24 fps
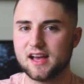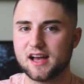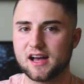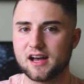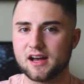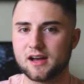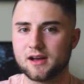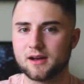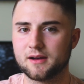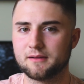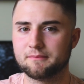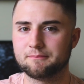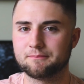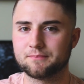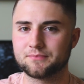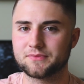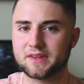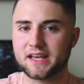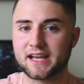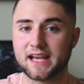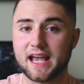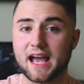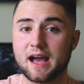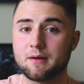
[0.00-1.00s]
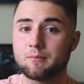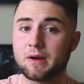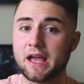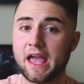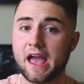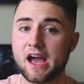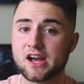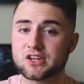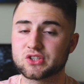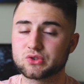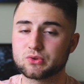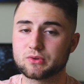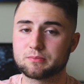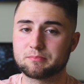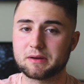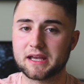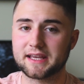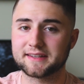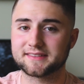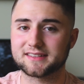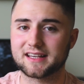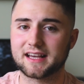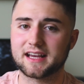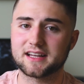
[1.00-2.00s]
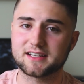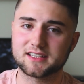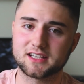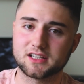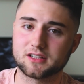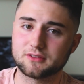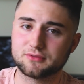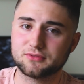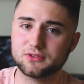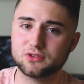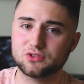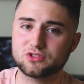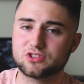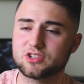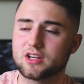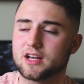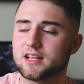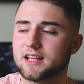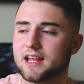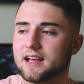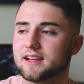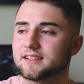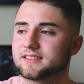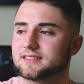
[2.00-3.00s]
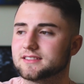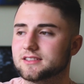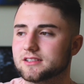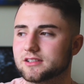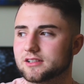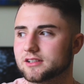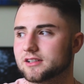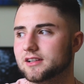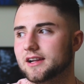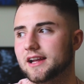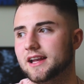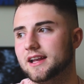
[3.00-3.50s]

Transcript: um, like at my actual base, I had to get a flu shot last year,